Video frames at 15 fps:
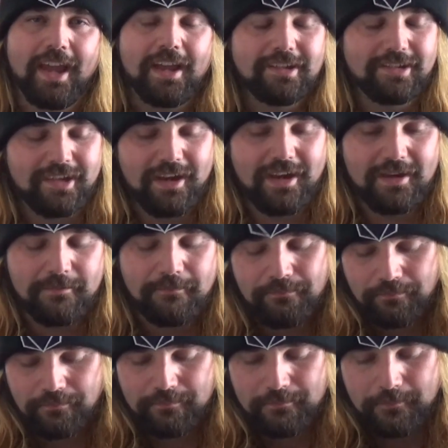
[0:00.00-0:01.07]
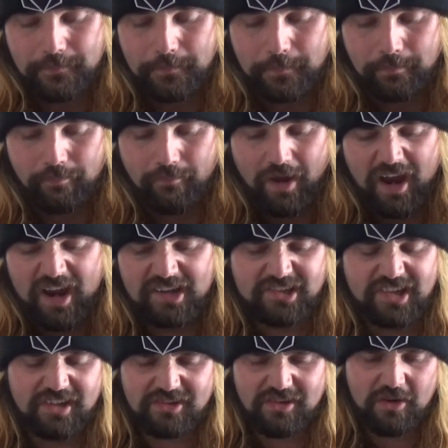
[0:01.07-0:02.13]
See, he
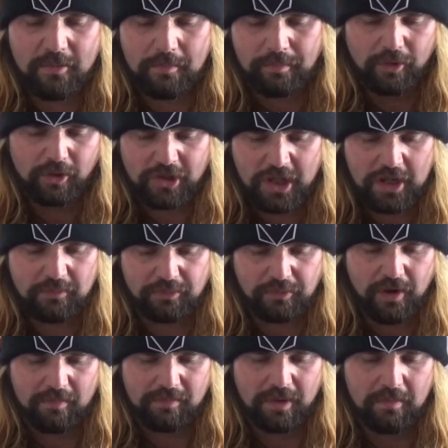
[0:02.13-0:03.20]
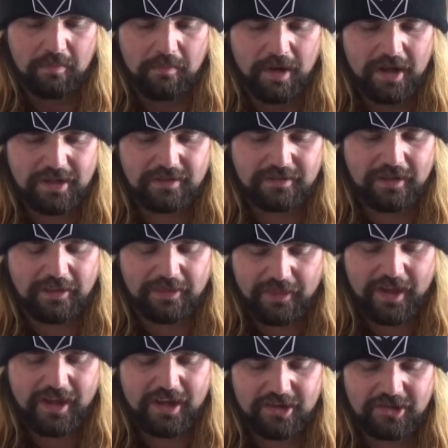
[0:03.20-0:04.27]
says I got a bullying problem, but the
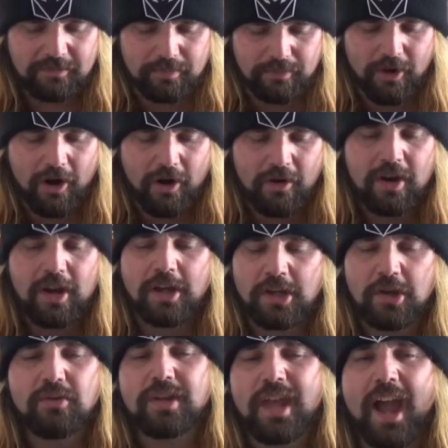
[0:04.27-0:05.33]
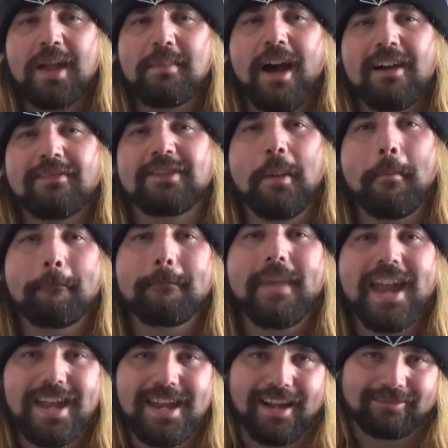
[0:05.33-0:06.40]
thing is, bro, you came after
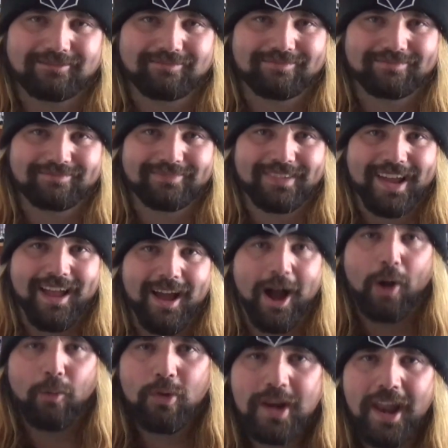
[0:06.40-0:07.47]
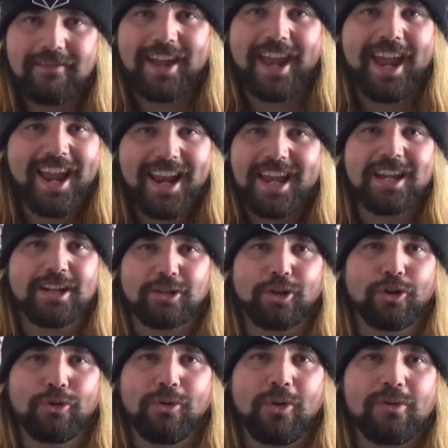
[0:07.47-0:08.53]
me. I wouldn't have any
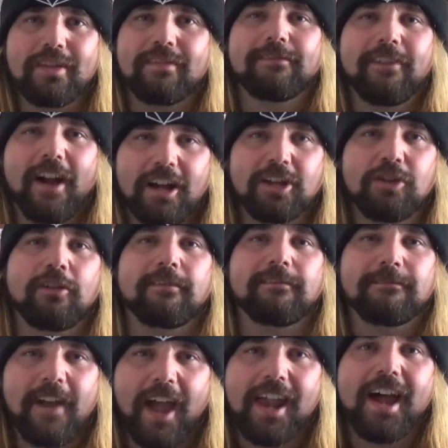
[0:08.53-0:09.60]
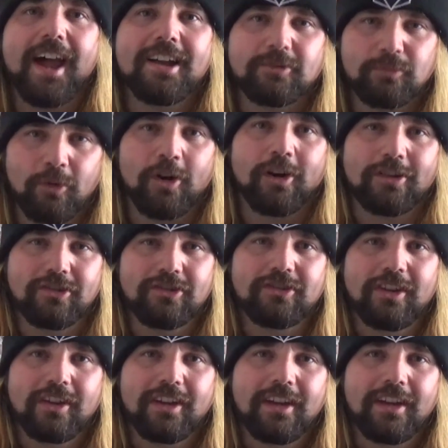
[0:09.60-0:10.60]
clue who the fuck your fat ass was